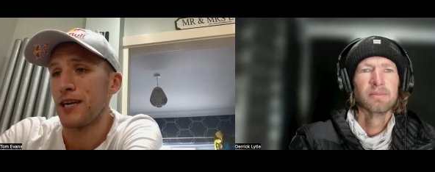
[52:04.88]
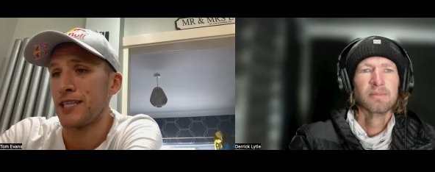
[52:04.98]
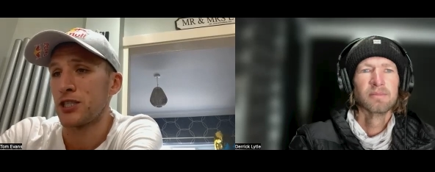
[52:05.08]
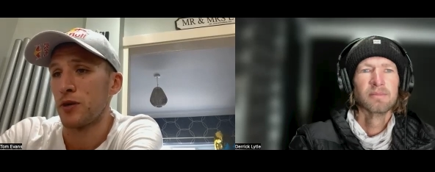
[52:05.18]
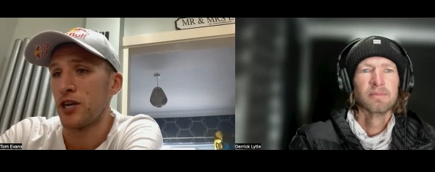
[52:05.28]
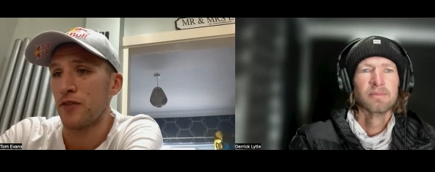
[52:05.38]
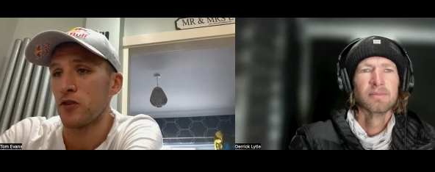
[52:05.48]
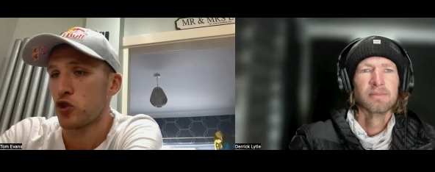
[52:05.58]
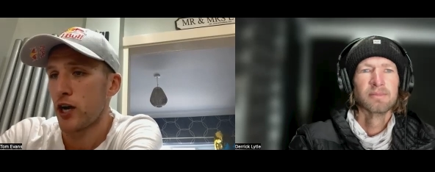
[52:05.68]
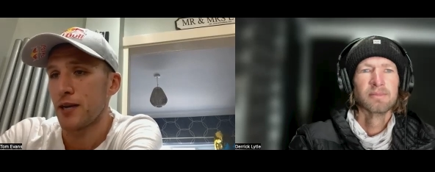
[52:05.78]
Speaker 1: into
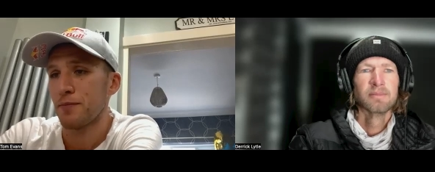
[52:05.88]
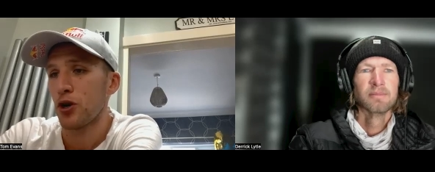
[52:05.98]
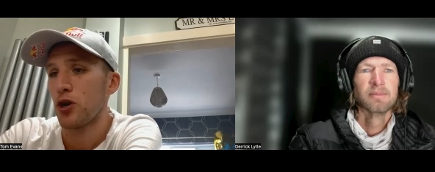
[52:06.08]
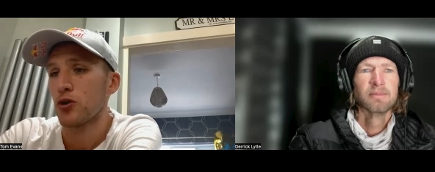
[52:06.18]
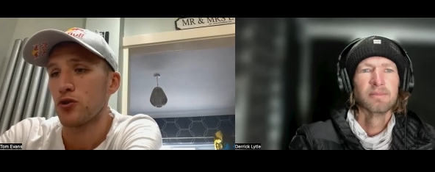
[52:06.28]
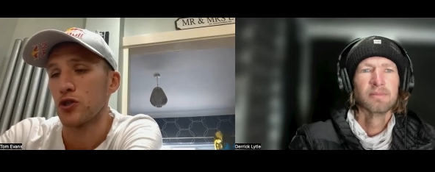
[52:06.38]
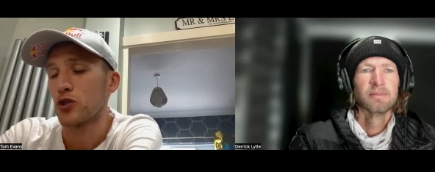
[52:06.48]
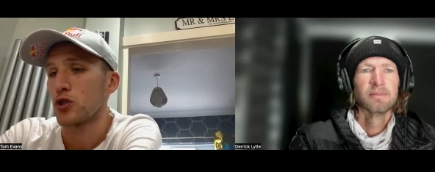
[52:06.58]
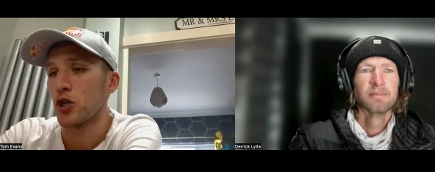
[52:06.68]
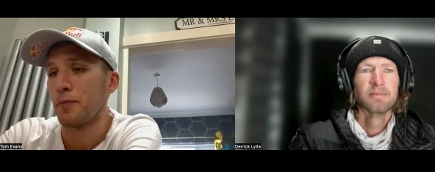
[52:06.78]
another training block
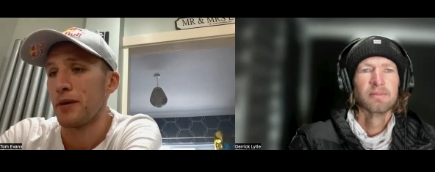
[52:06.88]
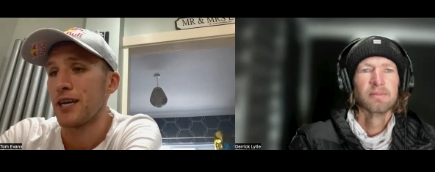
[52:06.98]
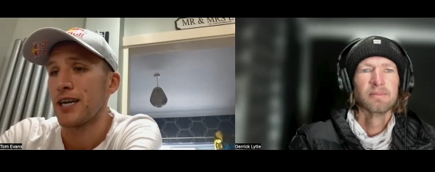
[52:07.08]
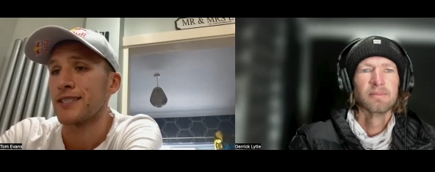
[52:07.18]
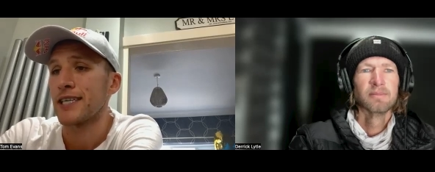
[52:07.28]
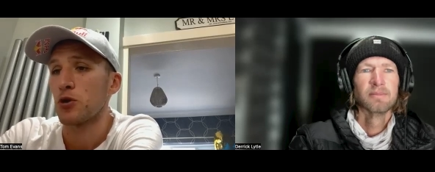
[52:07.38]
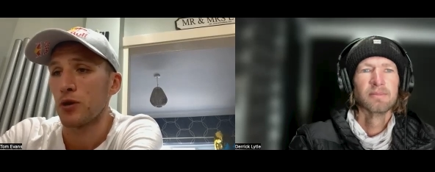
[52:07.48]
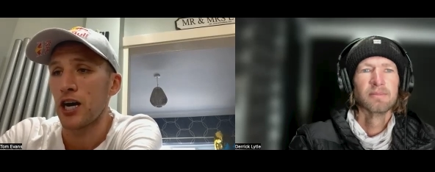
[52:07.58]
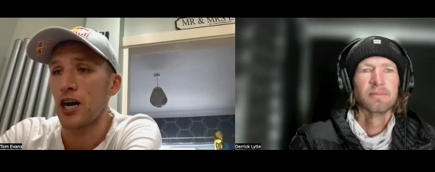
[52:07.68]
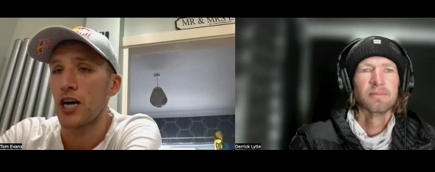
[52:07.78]
that's going to be as
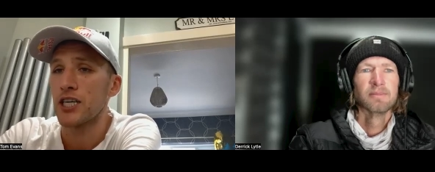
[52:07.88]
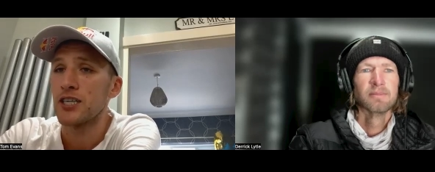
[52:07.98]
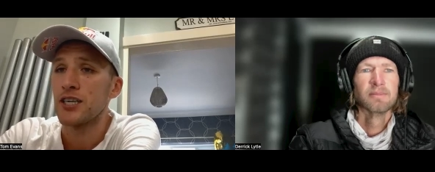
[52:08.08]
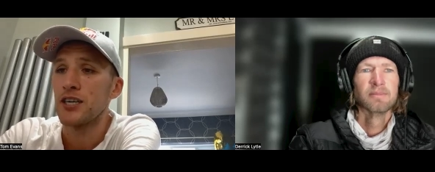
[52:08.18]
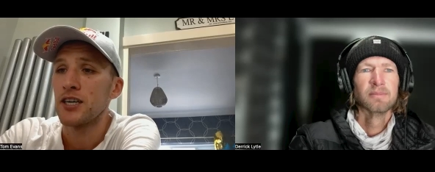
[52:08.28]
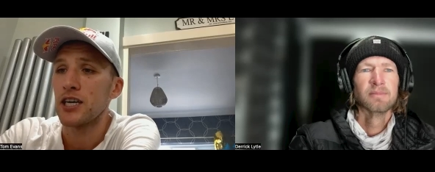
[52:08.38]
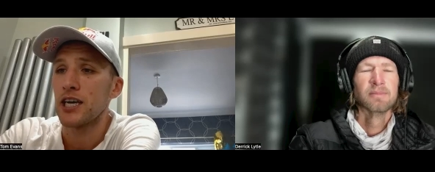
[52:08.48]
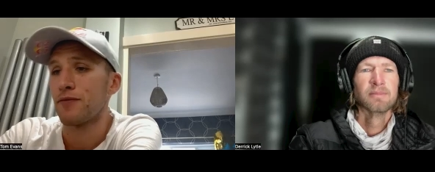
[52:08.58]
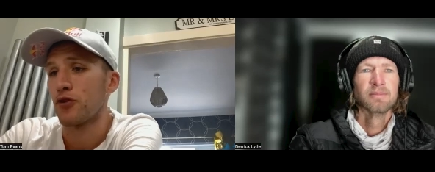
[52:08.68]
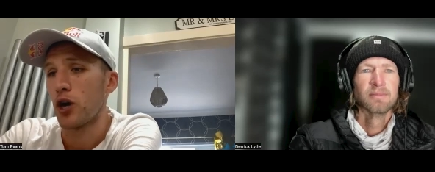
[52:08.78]
equally hard,
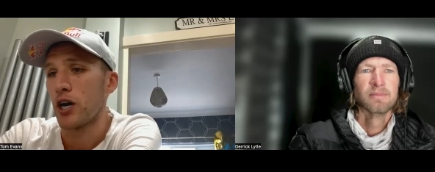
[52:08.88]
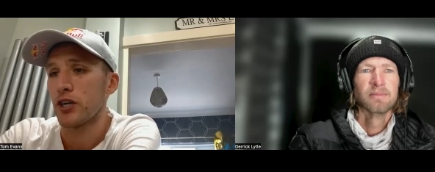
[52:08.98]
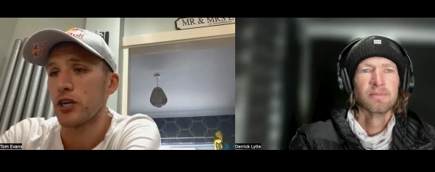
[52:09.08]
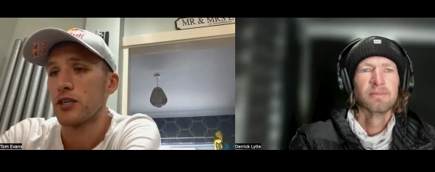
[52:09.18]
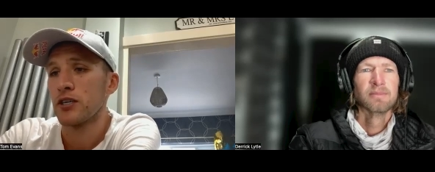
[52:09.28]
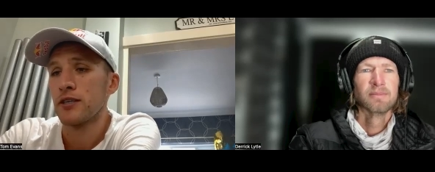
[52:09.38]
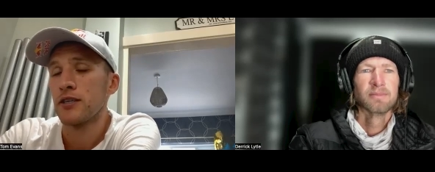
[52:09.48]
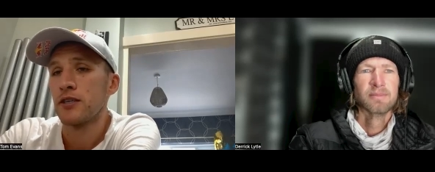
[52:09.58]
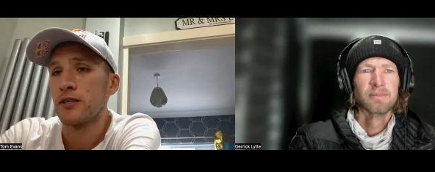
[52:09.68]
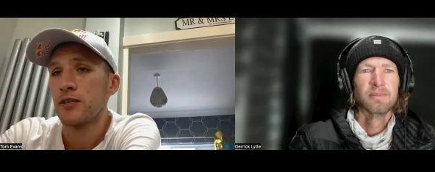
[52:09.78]
if not harder.
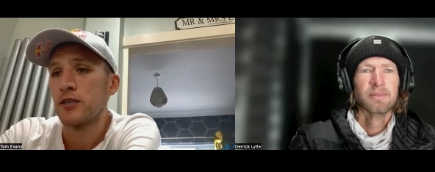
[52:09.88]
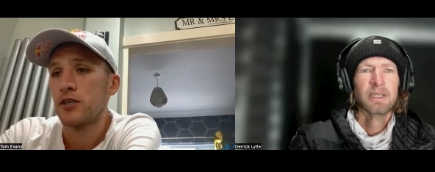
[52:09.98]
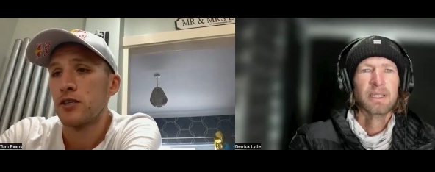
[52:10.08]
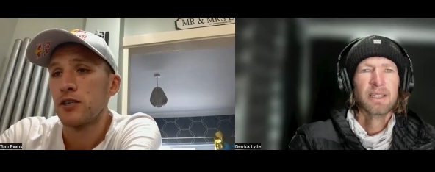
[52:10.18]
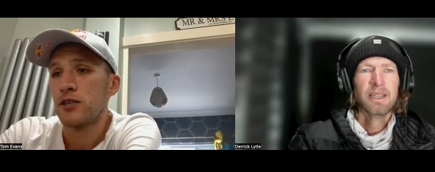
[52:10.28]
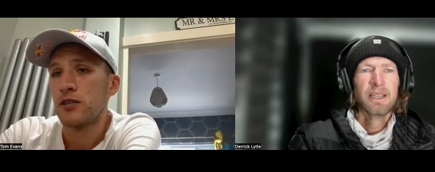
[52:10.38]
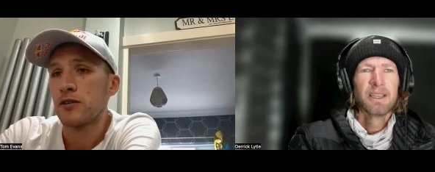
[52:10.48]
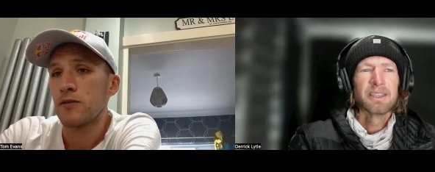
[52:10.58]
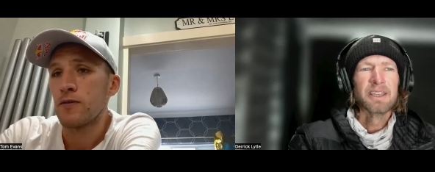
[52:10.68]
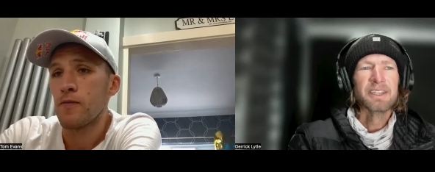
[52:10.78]

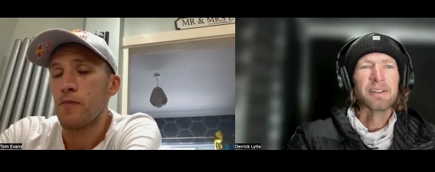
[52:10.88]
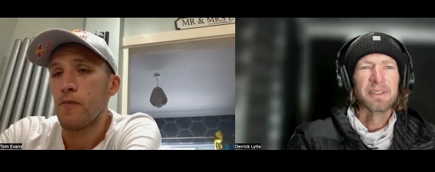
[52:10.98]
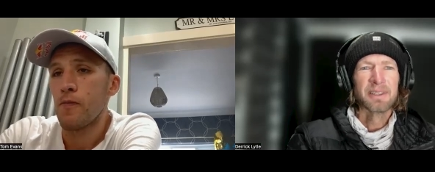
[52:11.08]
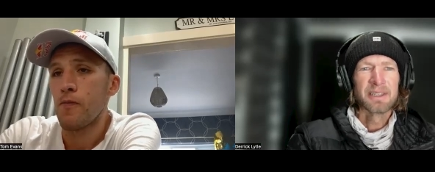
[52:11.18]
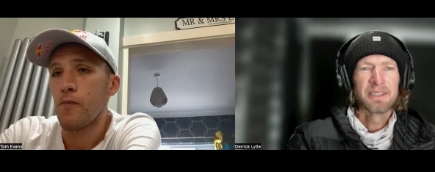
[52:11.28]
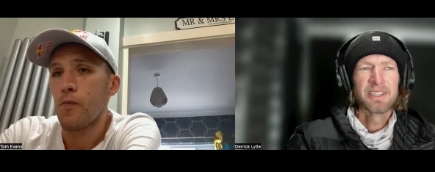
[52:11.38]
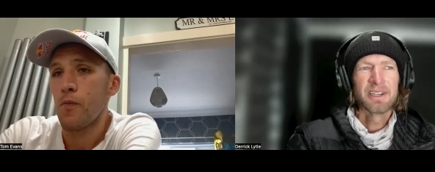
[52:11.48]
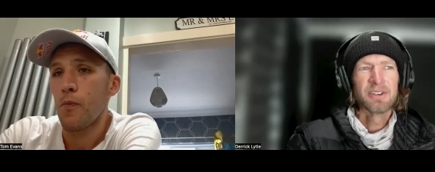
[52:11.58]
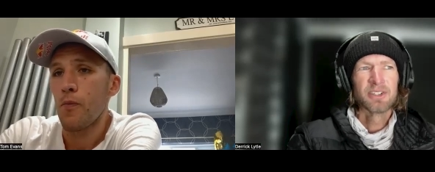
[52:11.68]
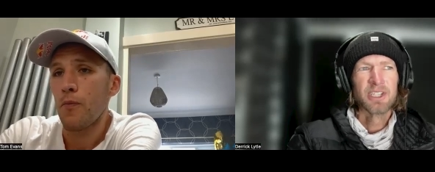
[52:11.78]
Speaker 2: Yeah, definitely. Like
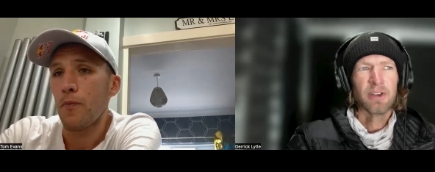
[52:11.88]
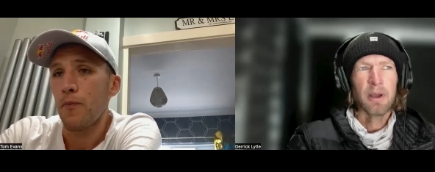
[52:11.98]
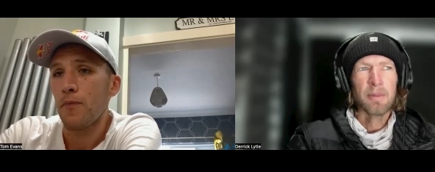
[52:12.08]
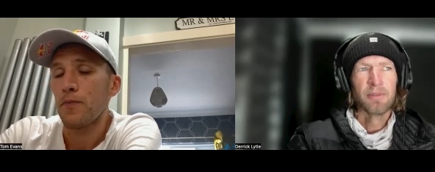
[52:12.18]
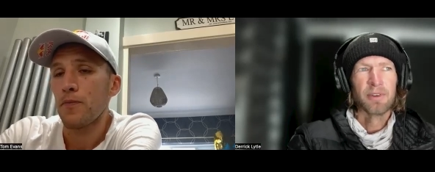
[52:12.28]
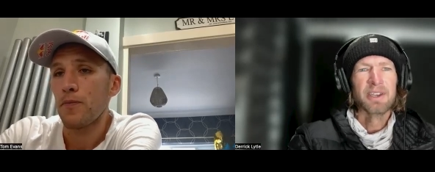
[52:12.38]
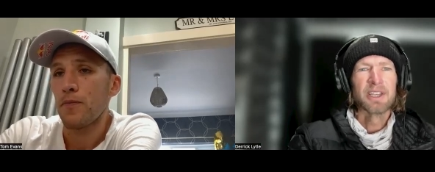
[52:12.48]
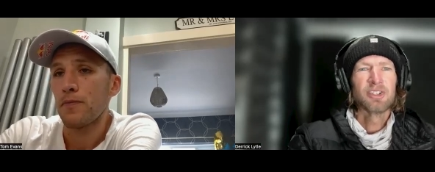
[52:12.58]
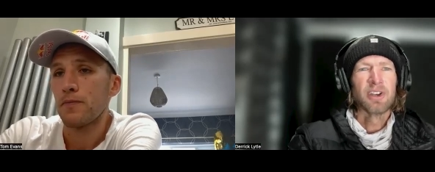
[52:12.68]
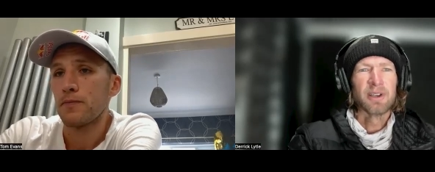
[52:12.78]
setting yourself up for that
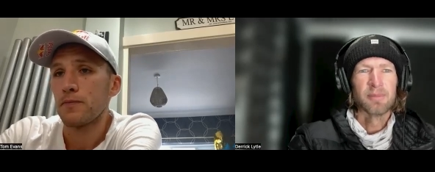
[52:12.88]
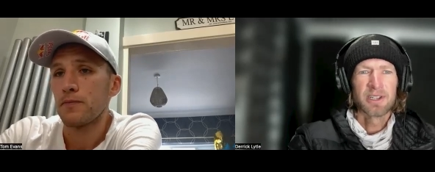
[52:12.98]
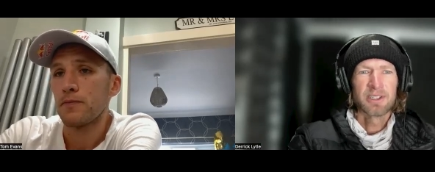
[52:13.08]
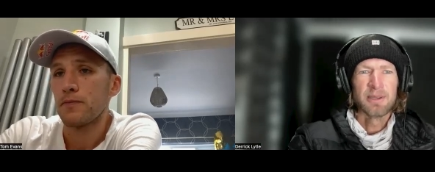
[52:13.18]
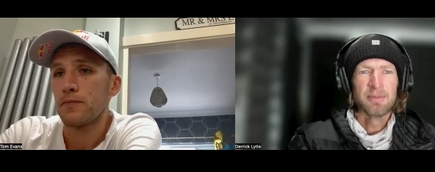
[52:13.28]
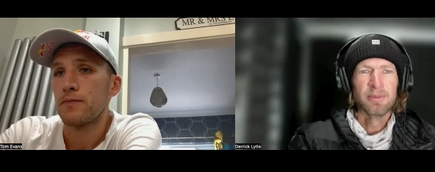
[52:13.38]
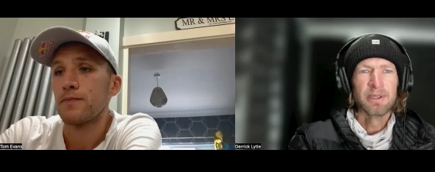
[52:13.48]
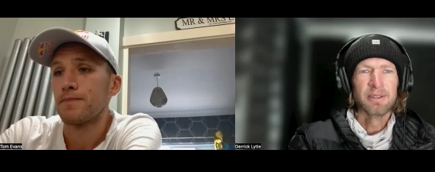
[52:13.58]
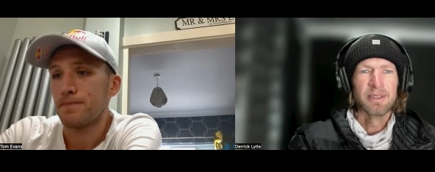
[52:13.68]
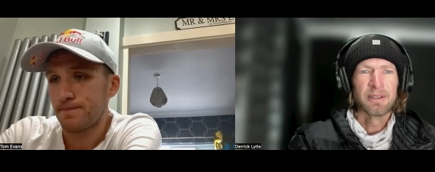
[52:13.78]
next training block seems to
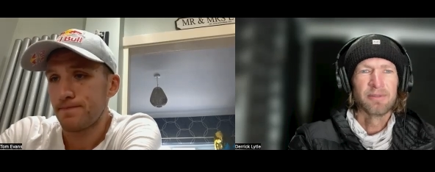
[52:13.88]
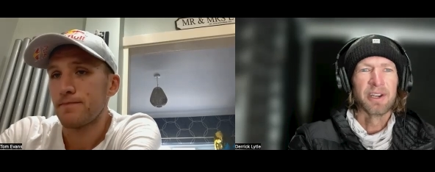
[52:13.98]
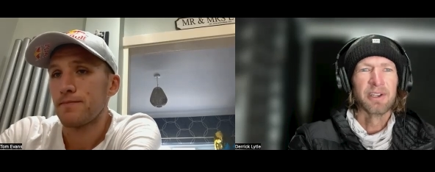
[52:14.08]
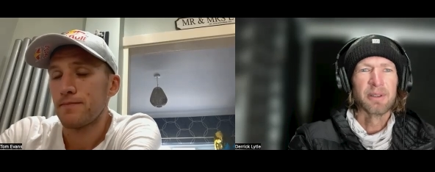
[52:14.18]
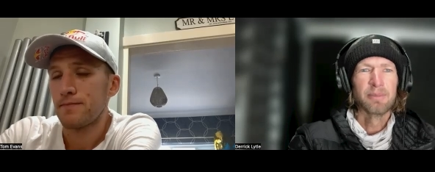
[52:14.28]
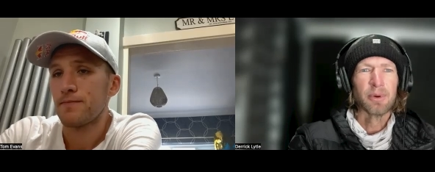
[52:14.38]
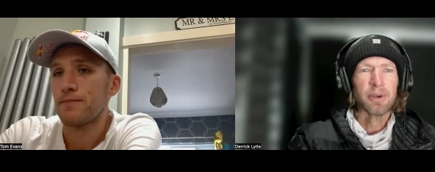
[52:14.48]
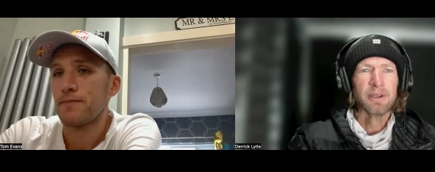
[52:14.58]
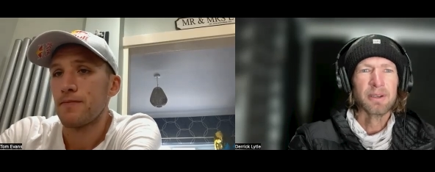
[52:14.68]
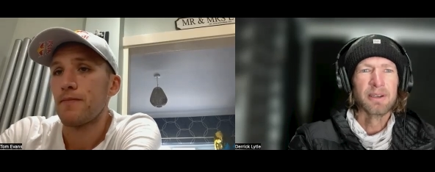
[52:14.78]
be like vitally
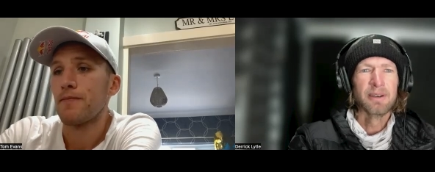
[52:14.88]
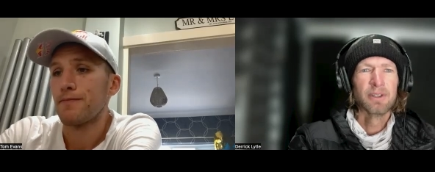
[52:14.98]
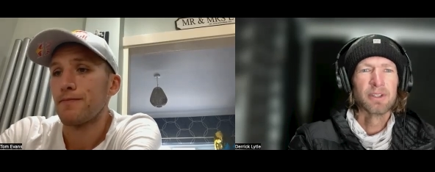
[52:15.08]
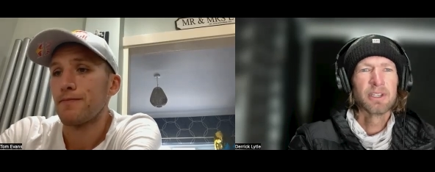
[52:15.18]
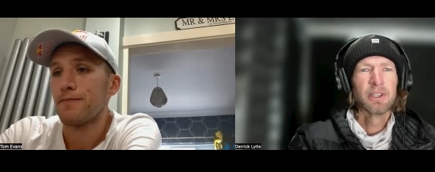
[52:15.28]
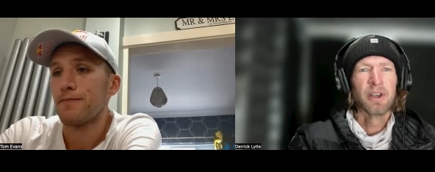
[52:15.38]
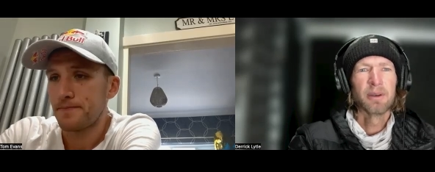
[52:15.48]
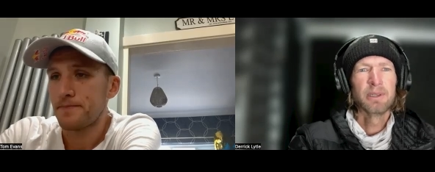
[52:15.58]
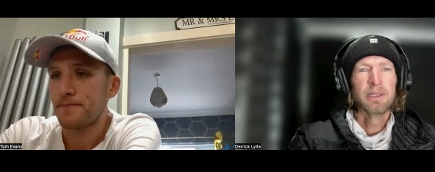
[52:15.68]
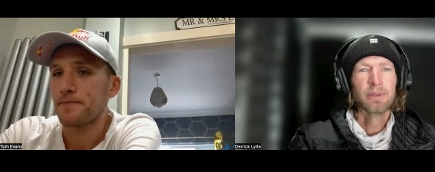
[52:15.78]
important. And it feels like a lot
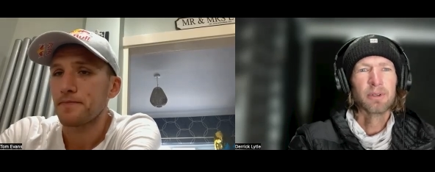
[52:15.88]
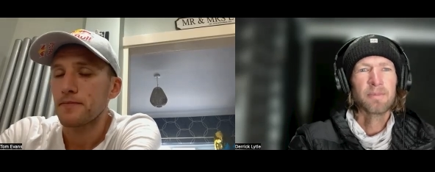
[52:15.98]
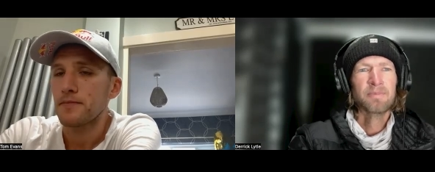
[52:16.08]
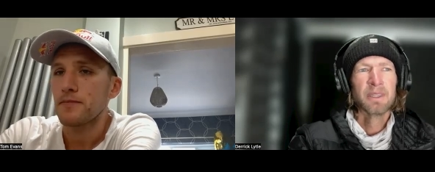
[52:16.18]
of people